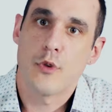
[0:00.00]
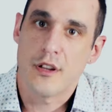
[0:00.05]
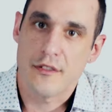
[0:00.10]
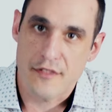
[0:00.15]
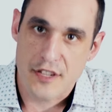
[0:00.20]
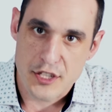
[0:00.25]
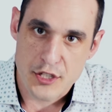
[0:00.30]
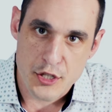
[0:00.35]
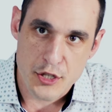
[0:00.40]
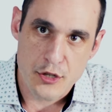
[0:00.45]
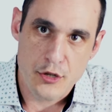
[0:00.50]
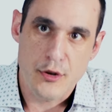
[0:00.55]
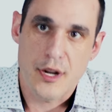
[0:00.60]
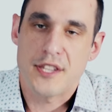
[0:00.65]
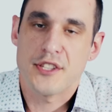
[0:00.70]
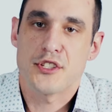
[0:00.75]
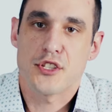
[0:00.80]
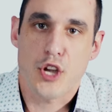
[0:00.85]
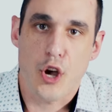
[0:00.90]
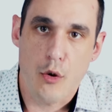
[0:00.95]
1v2,
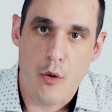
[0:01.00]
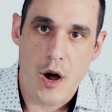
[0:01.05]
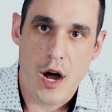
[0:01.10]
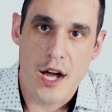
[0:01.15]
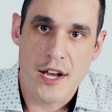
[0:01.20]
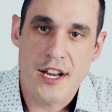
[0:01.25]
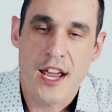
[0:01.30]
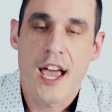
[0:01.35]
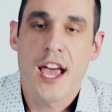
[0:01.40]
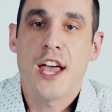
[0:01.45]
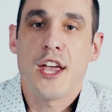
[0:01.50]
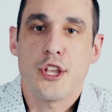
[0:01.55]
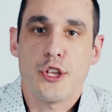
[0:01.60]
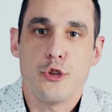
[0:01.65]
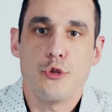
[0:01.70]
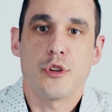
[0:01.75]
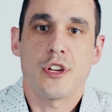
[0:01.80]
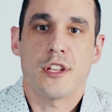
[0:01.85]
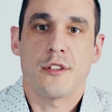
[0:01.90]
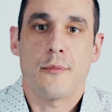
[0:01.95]
and so on,
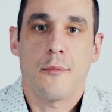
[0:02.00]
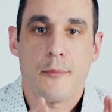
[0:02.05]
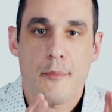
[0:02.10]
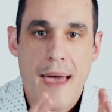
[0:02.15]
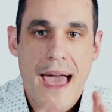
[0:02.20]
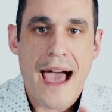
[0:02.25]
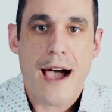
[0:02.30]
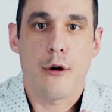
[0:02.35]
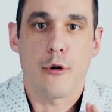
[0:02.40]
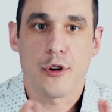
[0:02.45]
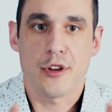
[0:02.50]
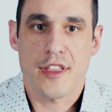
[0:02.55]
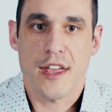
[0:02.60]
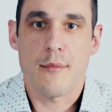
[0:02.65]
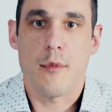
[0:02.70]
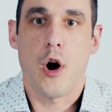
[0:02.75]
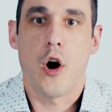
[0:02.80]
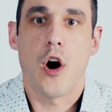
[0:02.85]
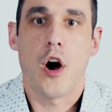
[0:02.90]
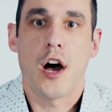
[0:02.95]
you can power
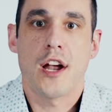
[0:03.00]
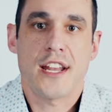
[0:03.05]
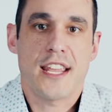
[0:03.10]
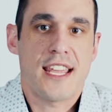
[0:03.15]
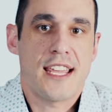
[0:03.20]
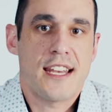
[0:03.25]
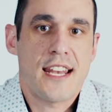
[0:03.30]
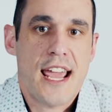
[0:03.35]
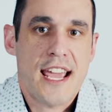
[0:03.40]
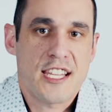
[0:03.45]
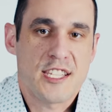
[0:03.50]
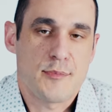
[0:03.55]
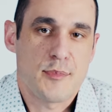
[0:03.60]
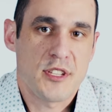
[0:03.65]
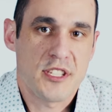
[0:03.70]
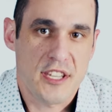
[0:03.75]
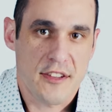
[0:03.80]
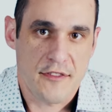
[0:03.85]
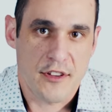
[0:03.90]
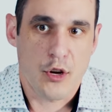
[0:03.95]
them on in a
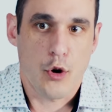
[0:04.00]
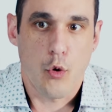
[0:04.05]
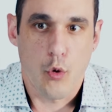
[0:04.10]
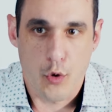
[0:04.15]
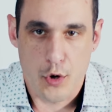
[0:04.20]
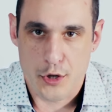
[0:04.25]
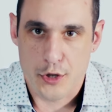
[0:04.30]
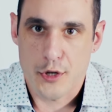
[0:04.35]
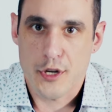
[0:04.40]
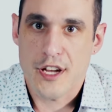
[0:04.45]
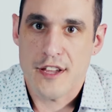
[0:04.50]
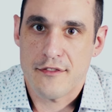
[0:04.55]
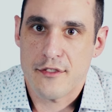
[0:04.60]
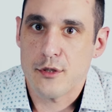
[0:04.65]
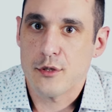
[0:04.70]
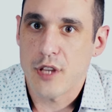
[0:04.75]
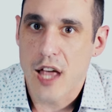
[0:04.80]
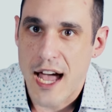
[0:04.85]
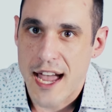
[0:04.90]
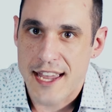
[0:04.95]
specific order if
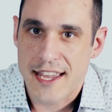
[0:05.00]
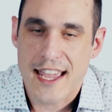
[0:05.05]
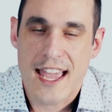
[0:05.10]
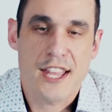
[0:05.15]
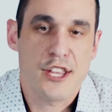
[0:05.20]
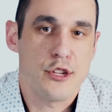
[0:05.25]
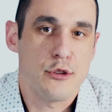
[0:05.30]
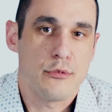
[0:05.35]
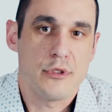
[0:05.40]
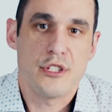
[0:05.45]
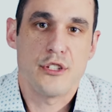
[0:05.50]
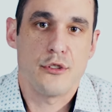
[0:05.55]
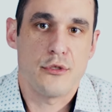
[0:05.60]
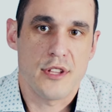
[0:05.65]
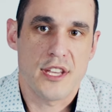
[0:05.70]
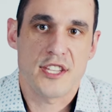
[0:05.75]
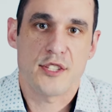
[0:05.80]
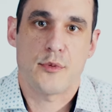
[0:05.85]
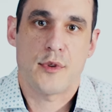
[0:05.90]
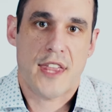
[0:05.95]
you like, and you would do
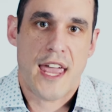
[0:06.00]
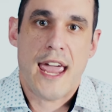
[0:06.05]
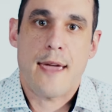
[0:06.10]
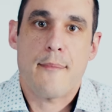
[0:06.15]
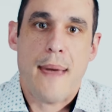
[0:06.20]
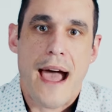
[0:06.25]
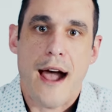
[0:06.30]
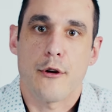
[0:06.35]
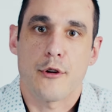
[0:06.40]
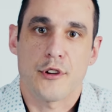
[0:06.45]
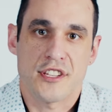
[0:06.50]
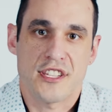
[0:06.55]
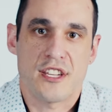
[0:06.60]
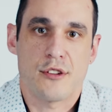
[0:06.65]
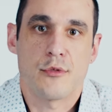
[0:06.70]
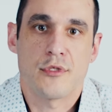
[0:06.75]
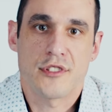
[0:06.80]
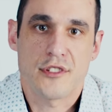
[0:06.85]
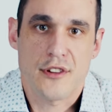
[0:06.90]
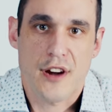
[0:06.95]
this with a power sequencer
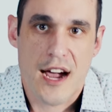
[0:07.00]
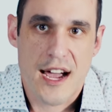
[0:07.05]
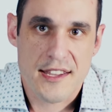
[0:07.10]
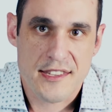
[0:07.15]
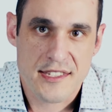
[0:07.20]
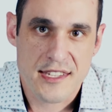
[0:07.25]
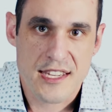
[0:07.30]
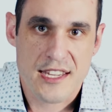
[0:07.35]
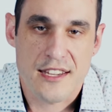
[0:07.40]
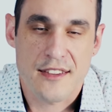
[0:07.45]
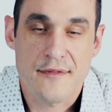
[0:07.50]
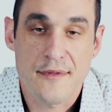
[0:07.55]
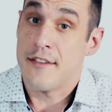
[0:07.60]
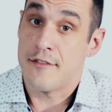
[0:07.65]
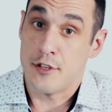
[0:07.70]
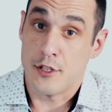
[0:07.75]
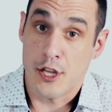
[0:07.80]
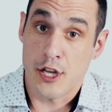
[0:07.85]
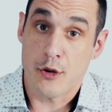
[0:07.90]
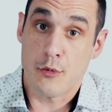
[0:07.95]
IC.
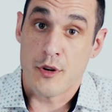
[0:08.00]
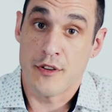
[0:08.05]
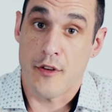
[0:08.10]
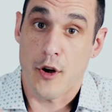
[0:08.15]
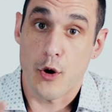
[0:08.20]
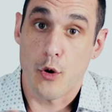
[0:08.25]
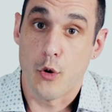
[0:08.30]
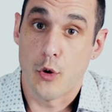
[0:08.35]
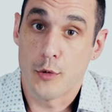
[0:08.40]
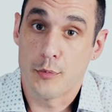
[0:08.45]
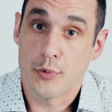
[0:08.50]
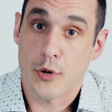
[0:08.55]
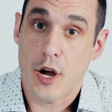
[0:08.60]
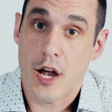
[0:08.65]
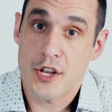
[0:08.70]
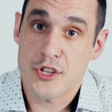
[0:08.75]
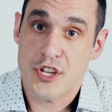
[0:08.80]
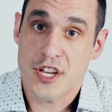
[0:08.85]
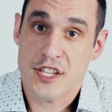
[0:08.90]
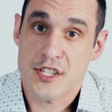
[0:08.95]
If you look at one of our old
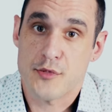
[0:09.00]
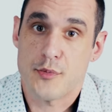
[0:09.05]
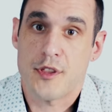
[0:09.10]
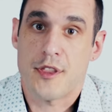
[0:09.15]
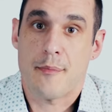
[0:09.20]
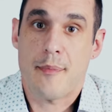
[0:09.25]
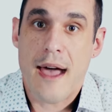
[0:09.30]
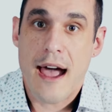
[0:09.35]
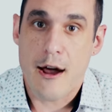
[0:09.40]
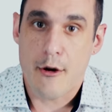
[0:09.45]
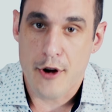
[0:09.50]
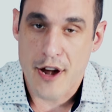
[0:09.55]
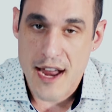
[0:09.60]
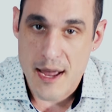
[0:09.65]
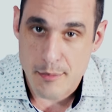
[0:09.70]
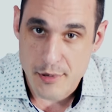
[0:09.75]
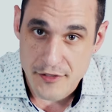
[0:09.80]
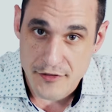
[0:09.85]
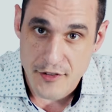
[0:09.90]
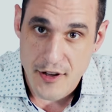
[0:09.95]
projects with the power
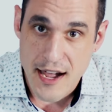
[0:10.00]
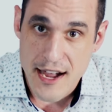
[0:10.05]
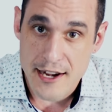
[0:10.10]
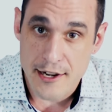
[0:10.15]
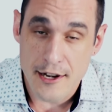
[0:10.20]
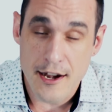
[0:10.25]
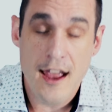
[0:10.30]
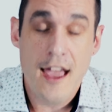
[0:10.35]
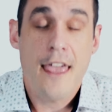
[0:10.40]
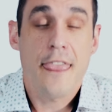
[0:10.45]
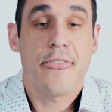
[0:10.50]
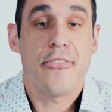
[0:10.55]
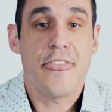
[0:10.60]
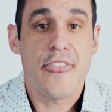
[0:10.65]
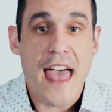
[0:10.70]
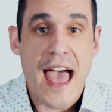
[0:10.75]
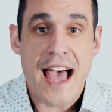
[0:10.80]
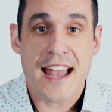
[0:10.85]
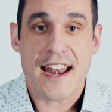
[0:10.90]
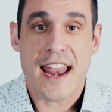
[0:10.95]
amplifier,
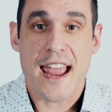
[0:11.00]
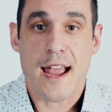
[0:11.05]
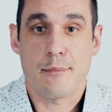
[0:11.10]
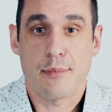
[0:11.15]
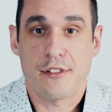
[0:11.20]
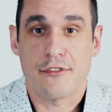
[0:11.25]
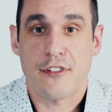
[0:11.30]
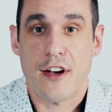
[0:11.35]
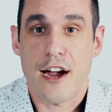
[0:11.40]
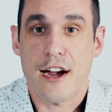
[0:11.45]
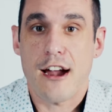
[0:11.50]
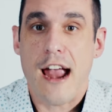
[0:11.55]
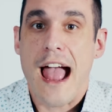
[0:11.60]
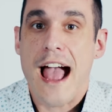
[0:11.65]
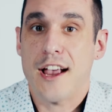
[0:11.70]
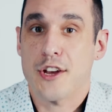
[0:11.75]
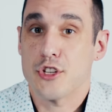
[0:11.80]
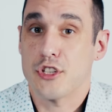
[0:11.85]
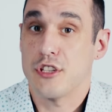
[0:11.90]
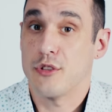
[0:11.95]
that amplifier
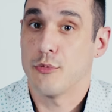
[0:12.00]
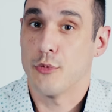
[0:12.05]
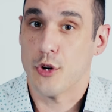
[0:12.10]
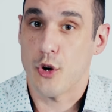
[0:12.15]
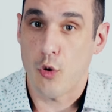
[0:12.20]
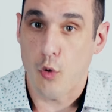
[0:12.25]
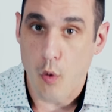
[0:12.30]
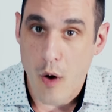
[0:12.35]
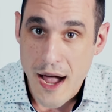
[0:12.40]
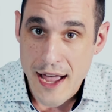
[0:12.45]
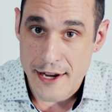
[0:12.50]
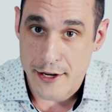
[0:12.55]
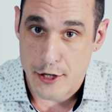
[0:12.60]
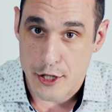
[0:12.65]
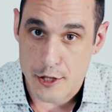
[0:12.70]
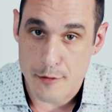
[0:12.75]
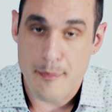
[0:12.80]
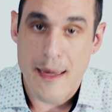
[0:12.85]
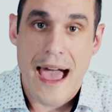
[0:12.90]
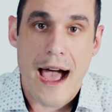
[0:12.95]
actually
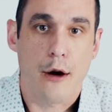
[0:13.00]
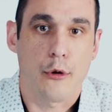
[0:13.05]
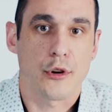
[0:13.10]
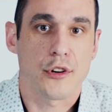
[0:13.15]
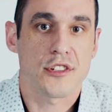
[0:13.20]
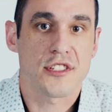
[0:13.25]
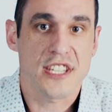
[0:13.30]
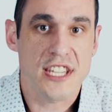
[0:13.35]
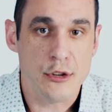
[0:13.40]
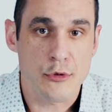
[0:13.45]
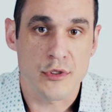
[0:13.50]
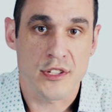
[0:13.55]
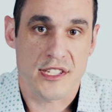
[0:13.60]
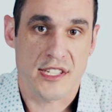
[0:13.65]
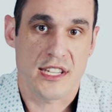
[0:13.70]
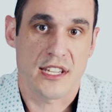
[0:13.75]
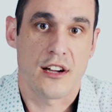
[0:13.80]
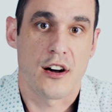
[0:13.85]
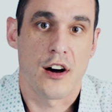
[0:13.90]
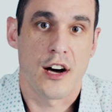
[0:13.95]
required power
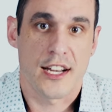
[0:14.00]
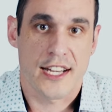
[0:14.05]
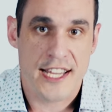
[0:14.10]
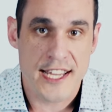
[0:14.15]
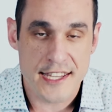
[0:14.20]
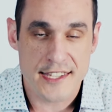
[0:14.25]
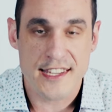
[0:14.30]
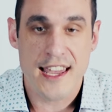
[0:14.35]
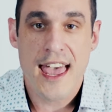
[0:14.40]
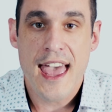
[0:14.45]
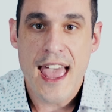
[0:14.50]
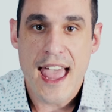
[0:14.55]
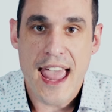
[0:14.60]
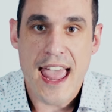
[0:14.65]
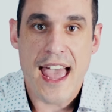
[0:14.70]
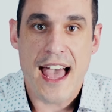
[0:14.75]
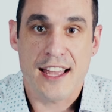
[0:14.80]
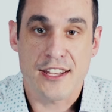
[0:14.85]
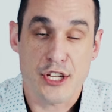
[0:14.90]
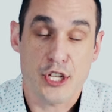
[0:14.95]
sequencing on it,
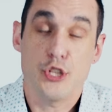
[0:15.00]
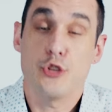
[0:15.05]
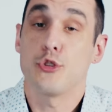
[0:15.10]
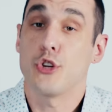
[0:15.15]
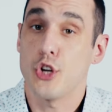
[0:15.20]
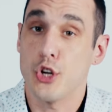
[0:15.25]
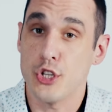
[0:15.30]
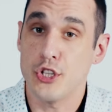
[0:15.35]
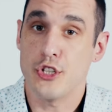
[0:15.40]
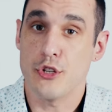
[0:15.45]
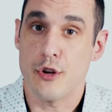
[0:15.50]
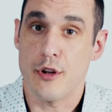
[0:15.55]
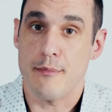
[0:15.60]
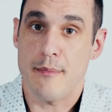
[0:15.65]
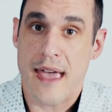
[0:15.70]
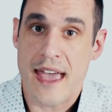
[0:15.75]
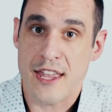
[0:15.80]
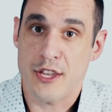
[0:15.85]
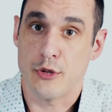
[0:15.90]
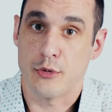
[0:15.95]
and you could do it
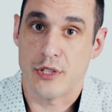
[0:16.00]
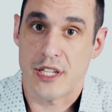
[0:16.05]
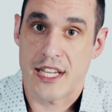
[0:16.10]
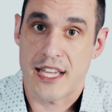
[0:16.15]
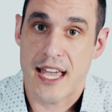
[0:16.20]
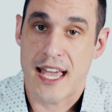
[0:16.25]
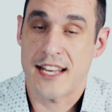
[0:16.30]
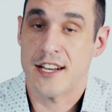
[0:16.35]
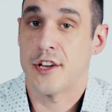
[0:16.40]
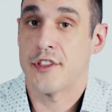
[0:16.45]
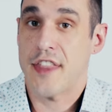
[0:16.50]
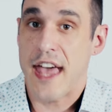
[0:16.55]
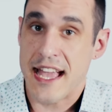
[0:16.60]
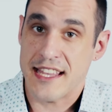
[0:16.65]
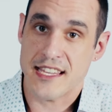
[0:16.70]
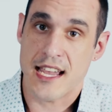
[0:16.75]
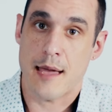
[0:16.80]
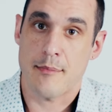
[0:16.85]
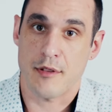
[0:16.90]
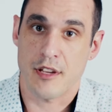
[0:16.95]
manually, and on
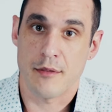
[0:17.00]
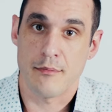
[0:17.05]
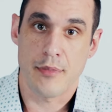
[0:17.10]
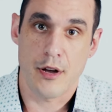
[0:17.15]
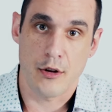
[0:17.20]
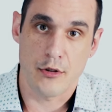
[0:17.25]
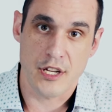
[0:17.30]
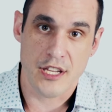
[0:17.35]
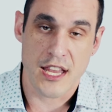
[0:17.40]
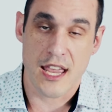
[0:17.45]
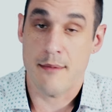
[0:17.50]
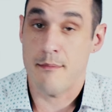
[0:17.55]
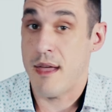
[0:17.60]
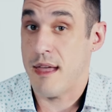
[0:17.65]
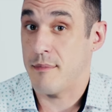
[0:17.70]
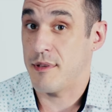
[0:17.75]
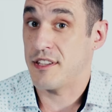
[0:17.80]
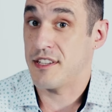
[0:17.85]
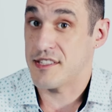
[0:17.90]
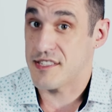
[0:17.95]
that type of component, it
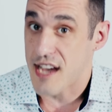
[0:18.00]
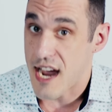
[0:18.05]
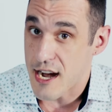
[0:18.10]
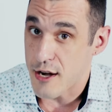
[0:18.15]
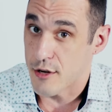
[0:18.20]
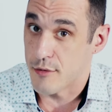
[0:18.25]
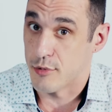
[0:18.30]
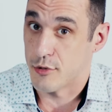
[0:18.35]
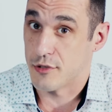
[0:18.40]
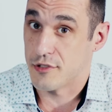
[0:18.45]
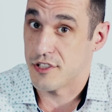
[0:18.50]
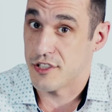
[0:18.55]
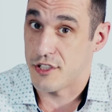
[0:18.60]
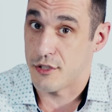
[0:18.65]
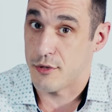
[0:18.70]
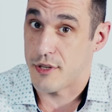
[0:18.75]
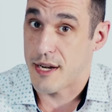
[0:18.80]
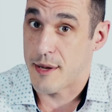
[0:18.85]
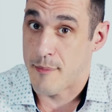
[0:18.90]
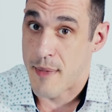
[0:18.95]
may be desirable to
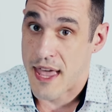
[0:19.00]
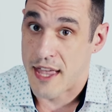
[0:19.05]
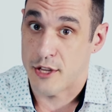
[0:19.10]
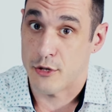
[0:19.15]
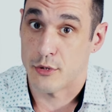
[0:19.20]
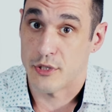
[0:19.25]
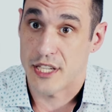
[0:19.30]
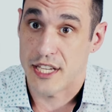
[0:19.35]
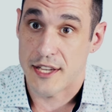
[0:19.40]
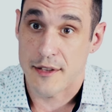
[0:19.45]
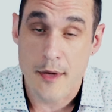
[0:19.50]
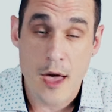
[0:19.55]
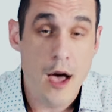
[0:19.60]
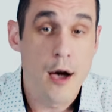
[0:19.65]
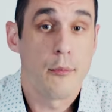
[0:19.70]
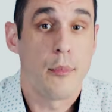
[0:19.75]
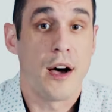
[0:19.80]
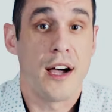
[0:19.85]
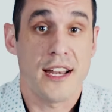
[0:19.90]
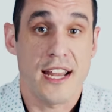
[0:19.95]
do it manually.
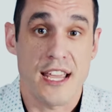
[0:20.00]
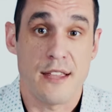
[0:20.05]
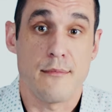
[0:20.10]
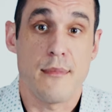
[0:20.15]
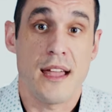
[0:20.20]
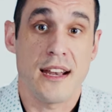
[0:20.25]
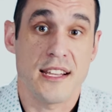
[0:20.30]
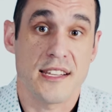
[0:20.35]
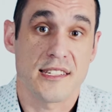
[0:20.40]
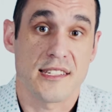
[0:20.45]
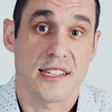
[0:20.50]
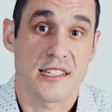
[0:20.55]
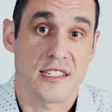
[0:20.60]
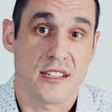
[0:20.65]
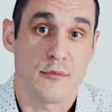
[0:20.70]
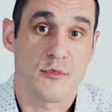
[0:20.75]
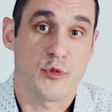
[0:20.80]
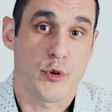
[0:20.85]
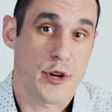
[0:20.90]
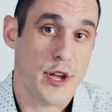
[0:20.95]
But in many
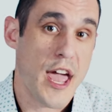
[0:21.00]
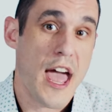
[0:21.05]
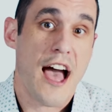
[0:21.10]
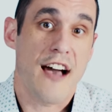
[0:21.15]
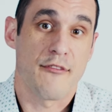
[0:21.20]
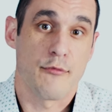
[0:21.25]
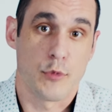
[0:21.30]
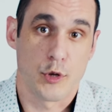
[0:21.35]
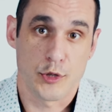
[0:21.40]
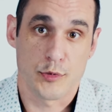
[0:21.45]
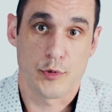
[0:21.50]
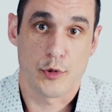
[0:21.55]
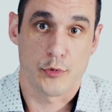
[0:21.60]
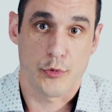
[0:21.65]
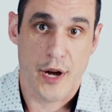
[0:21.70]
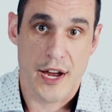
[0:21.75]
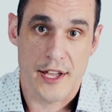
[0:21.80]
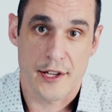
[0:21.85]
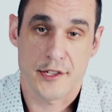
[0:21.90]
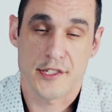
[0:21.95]
systems where you have multiple
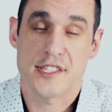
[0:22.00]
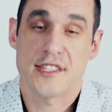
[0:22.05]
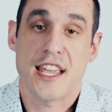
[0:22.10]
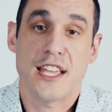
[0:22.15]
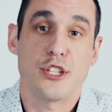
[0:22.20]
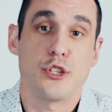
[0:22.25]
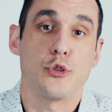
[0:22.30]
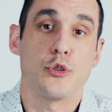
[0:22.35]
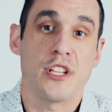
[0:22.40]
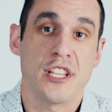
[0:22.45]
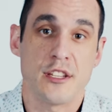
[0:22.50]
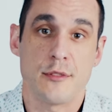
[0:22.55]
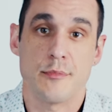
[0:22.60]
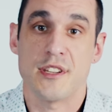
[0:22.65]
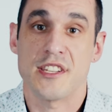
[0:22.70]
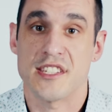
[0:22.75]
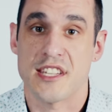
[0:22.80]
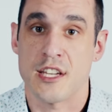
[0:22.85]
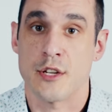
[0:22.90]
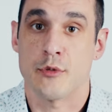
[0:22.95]
rails, they do need to
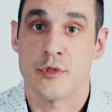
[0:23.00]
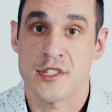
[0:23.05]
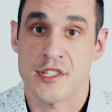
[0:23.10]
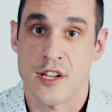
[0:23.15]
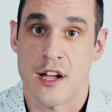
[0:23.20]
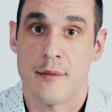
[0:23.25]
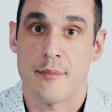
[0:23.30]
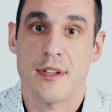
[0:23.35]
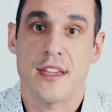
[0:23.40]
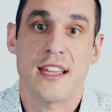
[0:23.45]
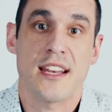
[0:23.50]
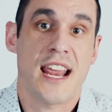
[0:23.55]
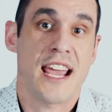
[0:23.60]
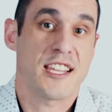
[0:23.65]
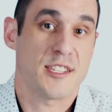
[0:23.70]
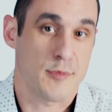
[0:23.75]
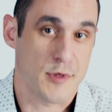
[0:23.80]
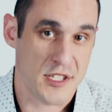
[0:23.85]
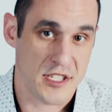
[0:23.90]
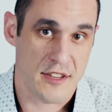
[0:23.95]
be sequenced up in a
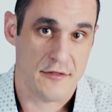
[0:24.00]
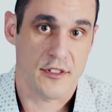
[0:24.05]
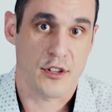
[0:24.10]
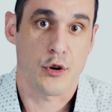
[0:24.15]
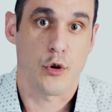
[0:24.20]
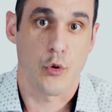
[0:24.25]
specific